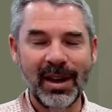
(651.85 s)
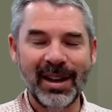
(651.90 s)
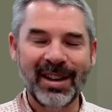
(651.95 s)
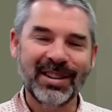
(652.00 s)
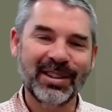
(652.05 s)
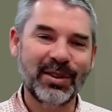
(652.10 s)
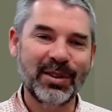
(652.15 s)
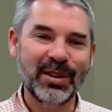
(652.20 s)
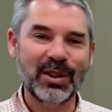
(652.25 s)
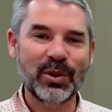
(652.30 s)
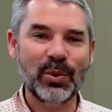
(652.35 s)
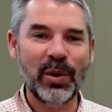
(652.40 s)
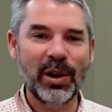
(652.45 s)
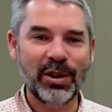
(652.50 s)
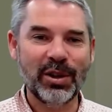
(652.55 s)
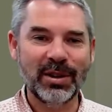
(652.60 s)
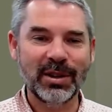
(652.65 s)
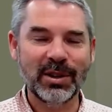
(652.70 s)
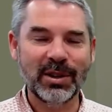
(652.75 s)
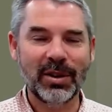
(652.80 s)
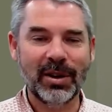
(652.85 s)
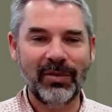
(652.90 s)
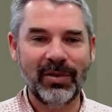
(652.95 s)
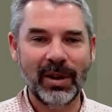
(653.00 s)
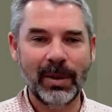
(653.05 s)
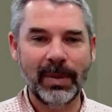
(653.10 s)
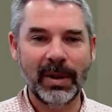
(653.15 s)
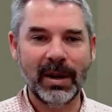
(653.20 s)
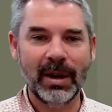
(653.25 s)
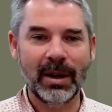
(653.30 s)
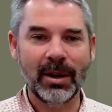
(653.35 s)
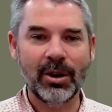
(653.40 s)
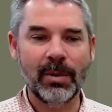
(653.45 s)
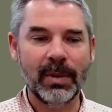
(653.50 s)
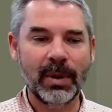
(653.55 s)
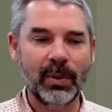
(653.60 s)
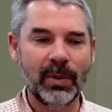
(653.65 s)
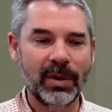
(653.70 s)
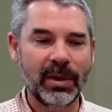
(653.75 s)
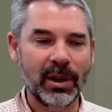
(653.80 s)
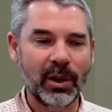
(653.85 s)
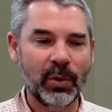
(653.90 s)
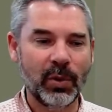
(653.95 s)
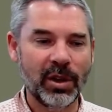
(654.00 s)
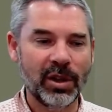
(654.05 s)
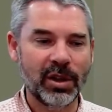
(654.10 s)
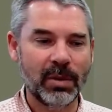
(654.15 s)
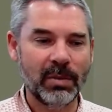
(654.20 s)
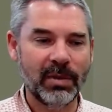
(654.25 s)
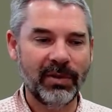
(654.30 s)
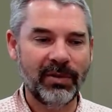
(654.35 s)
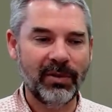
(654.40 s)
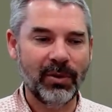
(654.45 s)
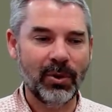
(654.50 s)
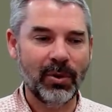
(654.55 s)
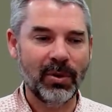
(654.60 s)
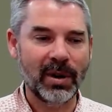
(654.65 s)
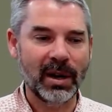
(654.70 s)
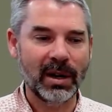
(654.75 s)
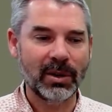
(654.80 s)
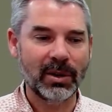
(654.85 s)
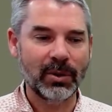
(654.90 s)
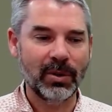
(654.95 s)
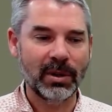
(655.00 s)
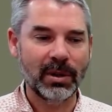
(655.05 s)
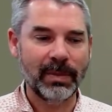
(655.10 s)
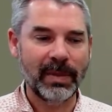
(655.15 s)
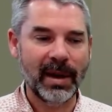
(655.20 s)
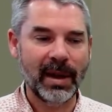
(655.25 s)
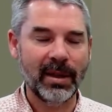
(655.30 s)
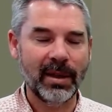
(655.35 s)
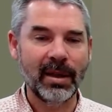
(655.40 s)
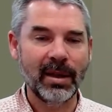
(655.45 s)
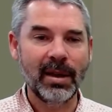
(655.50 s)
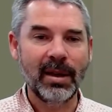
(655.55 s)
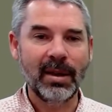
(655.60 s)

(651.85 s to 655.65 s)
So this question's got a fair bit in common with the question before, and I've talked about